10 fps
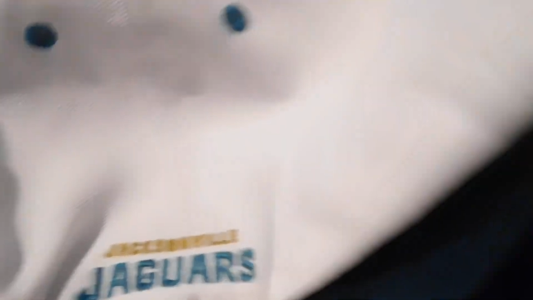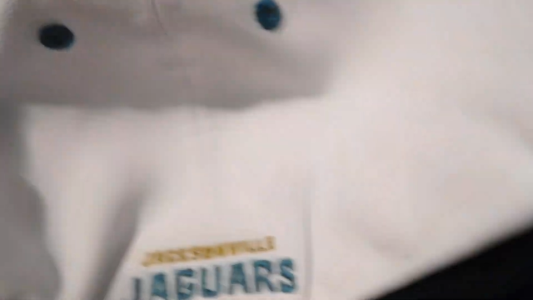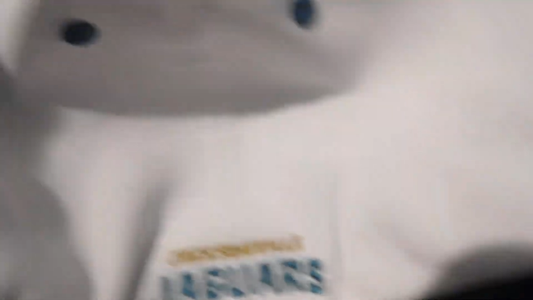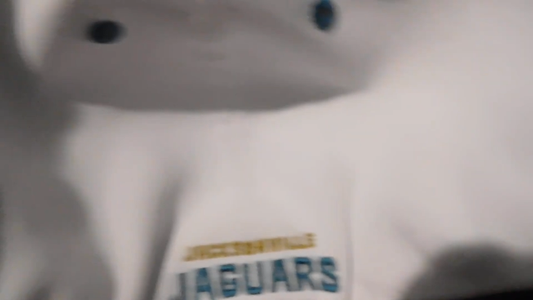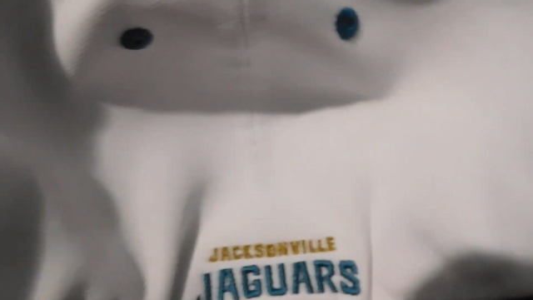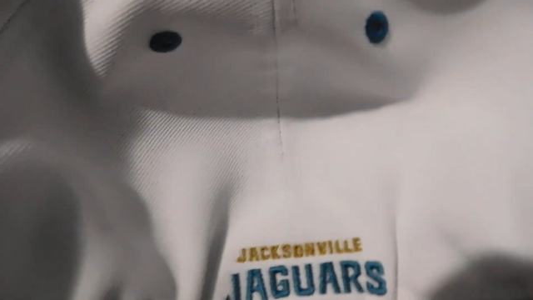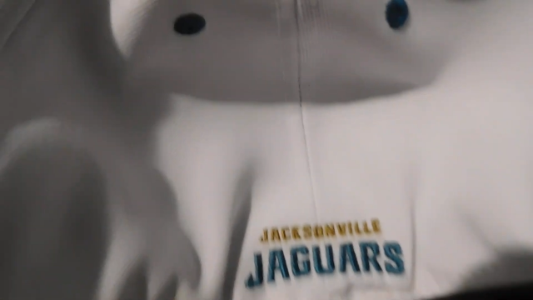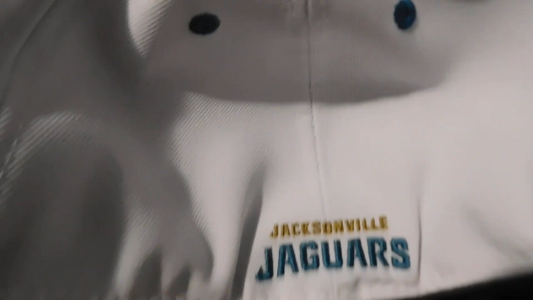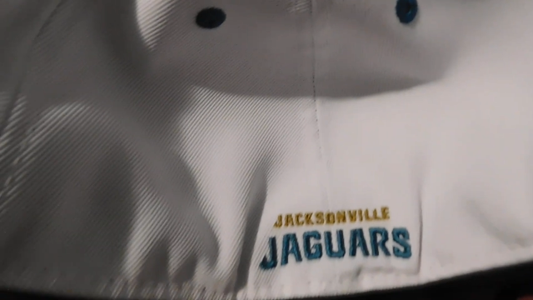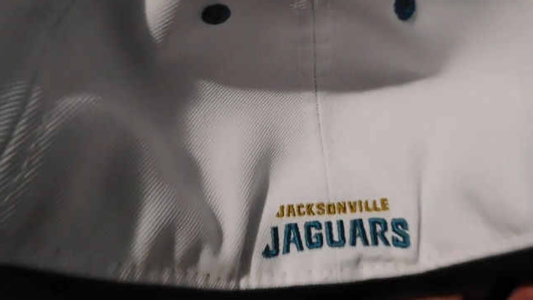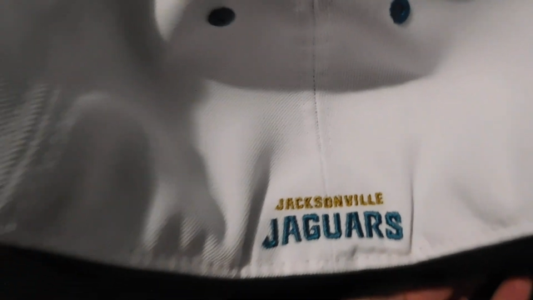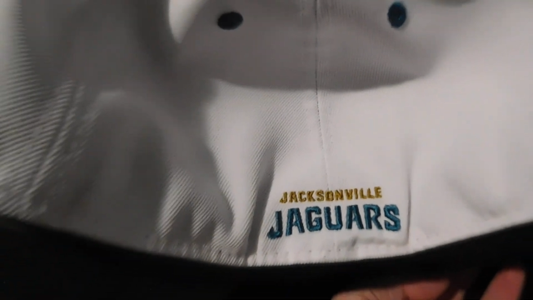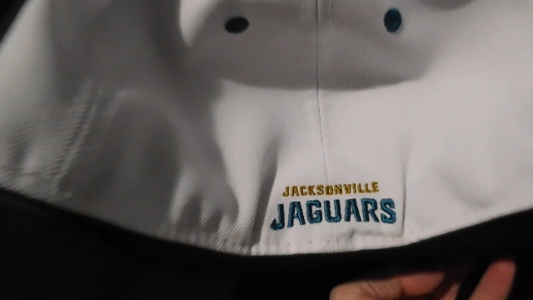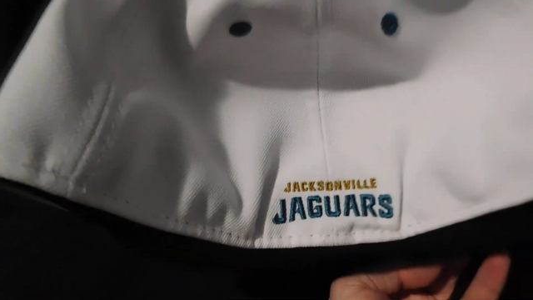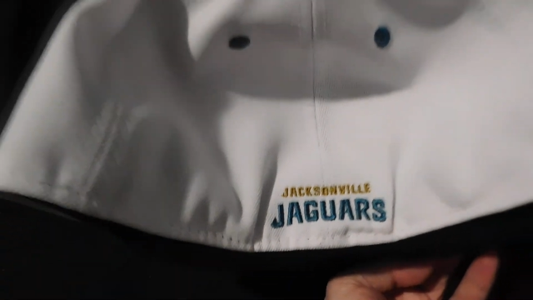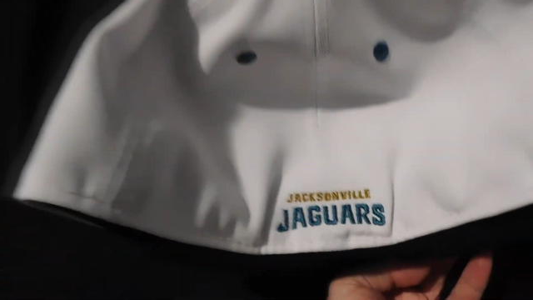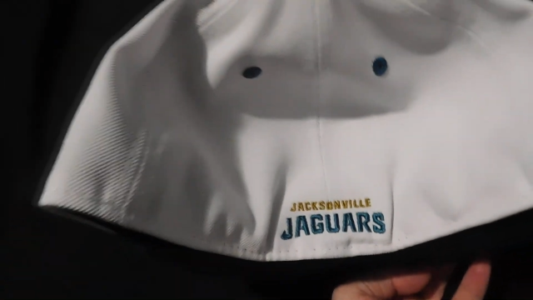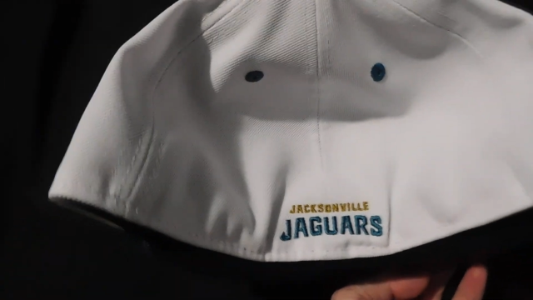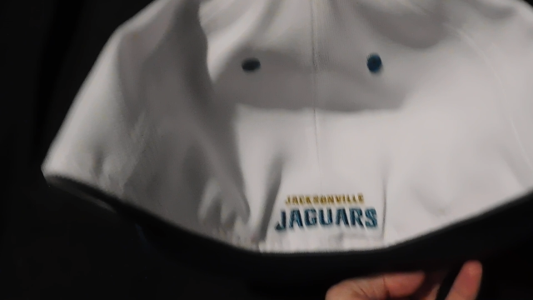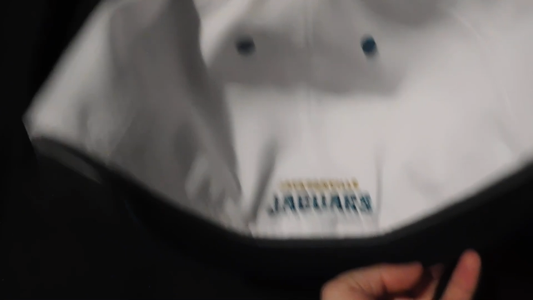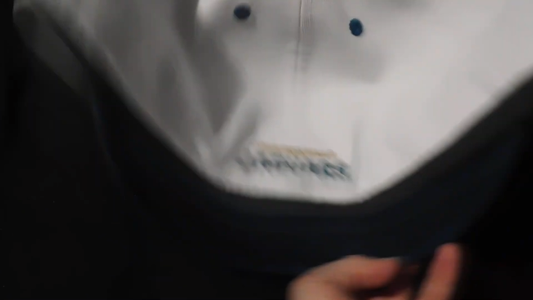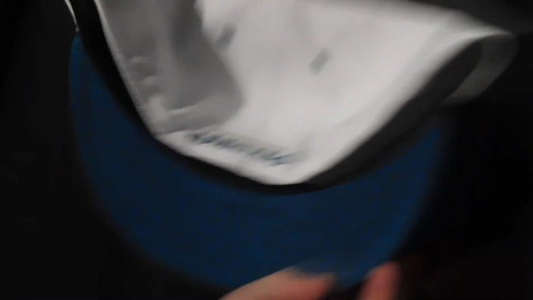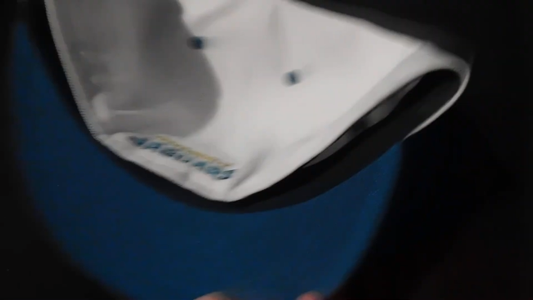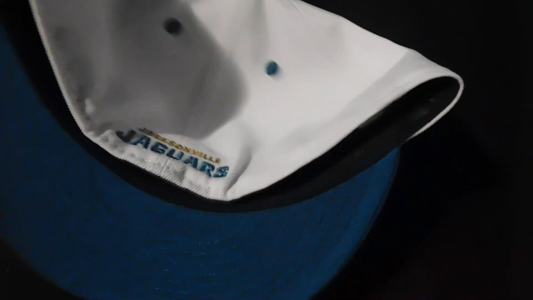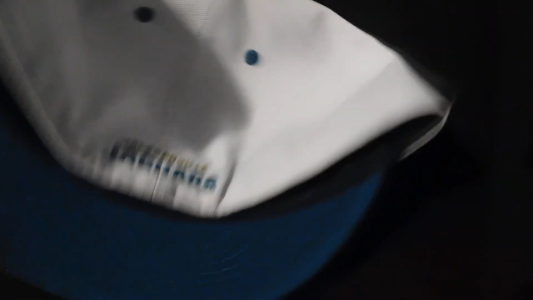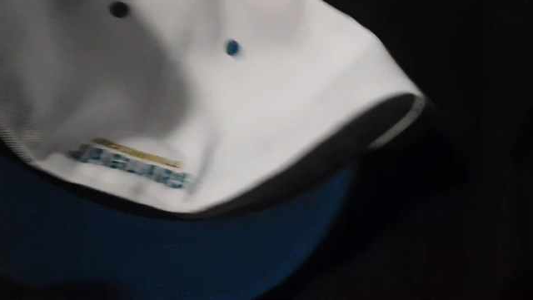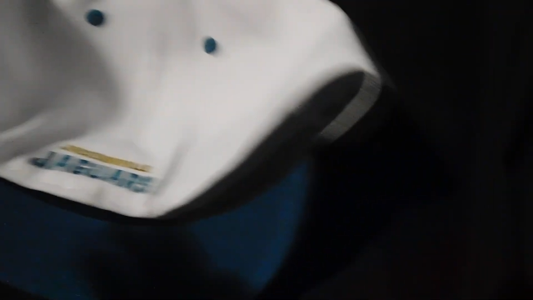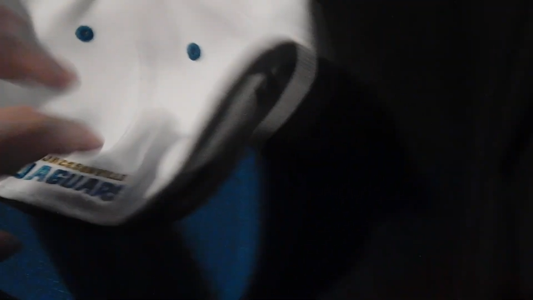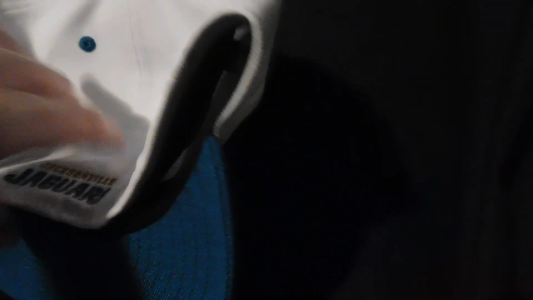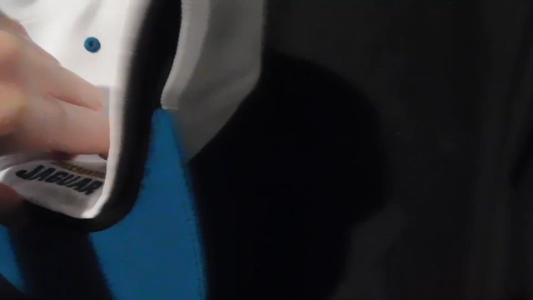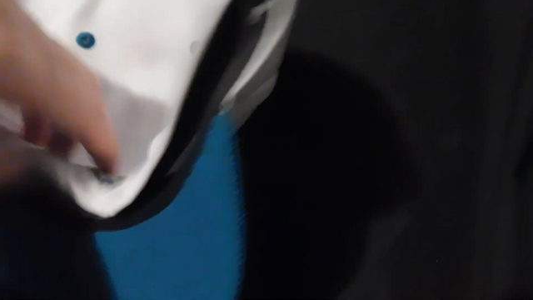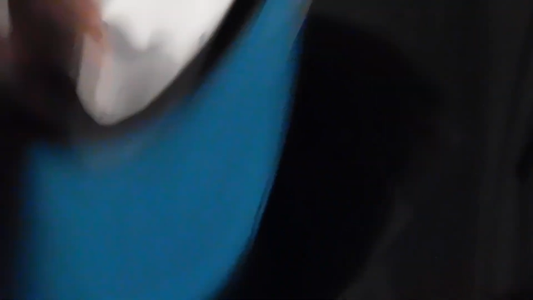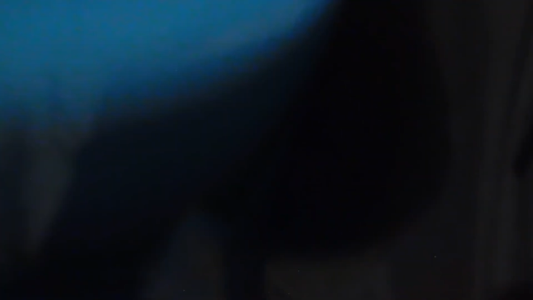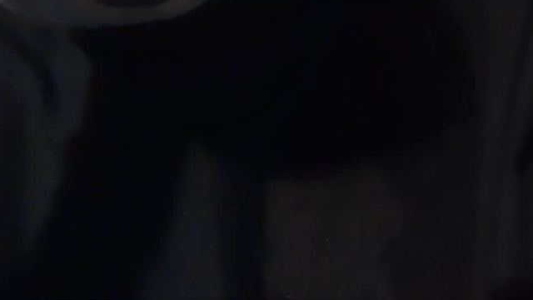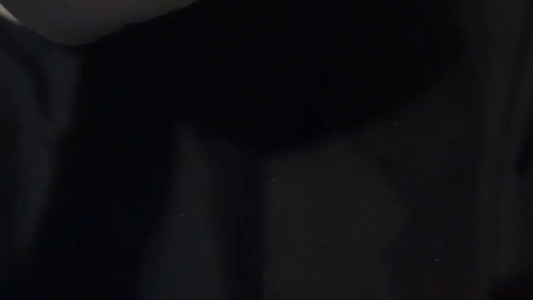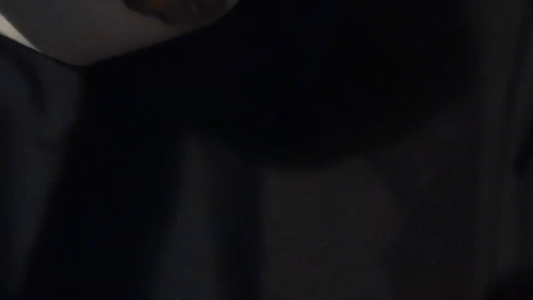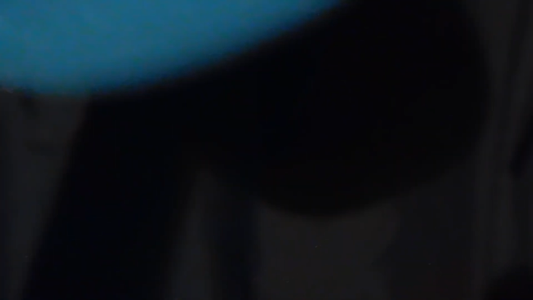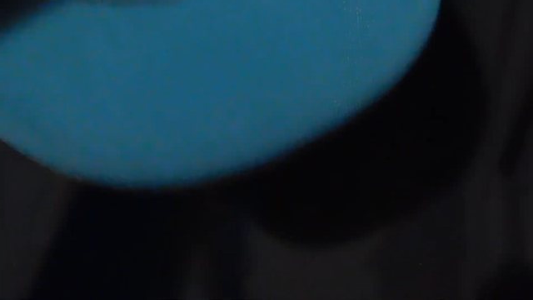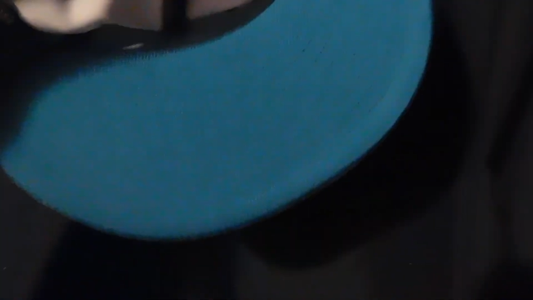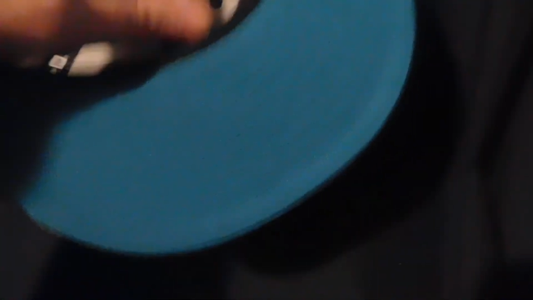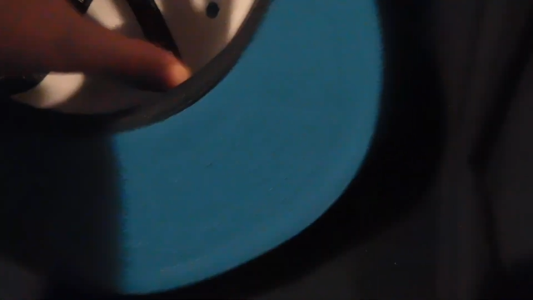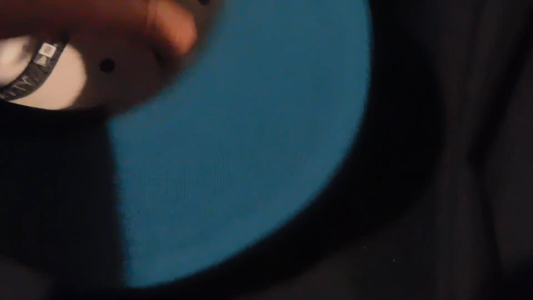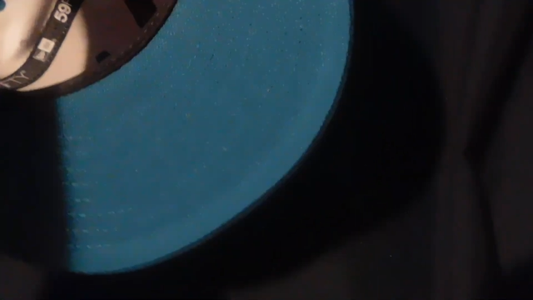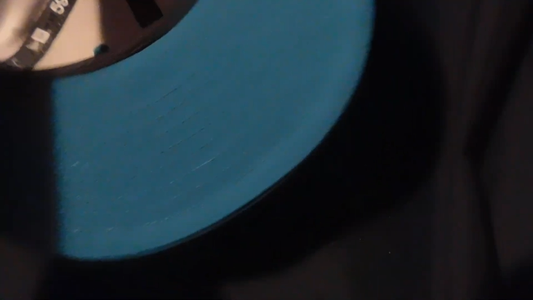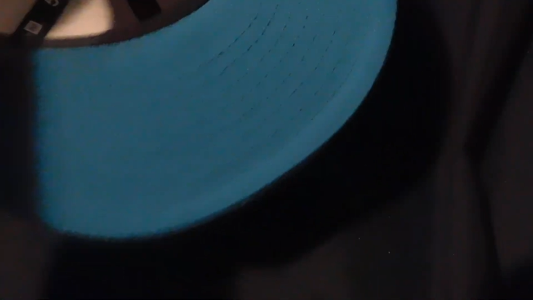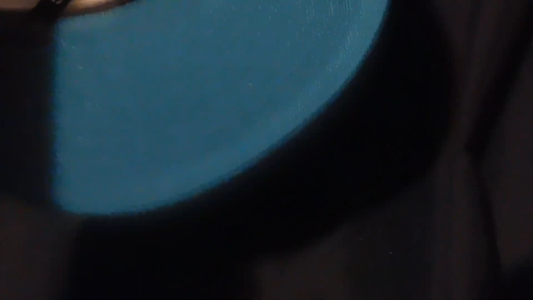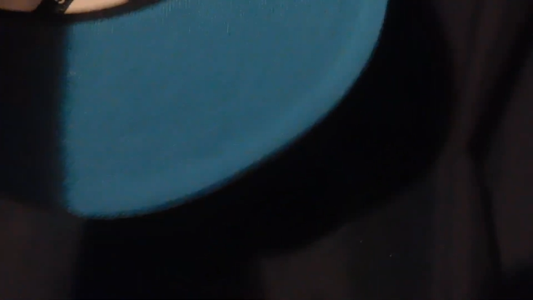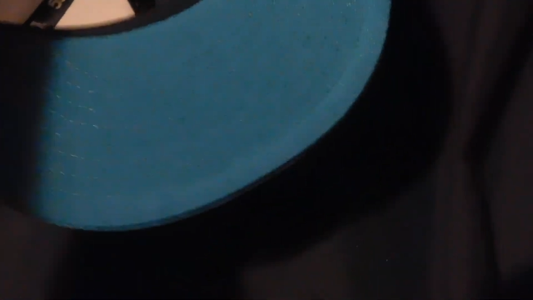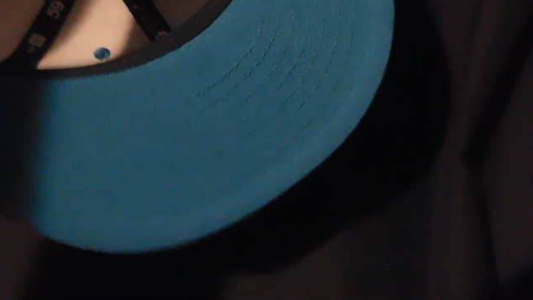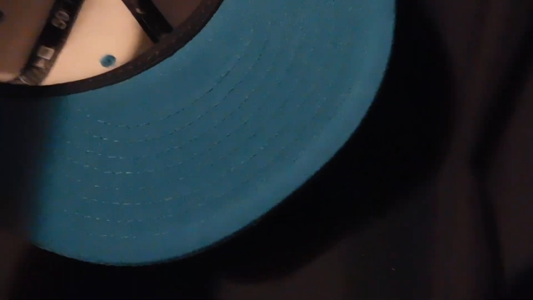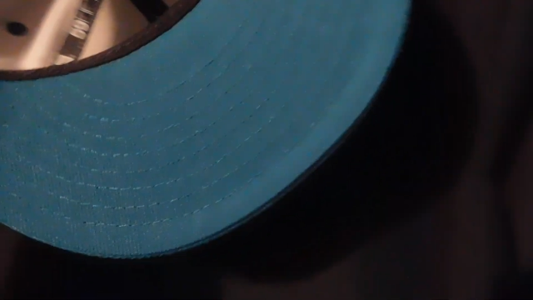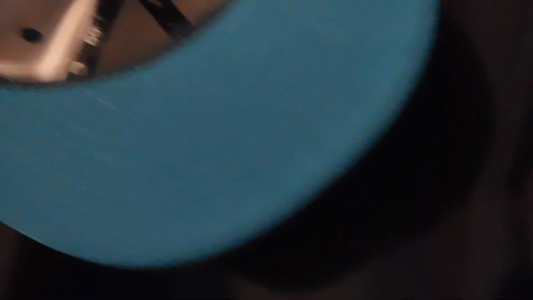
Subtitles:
Nobody's mouth can be seen.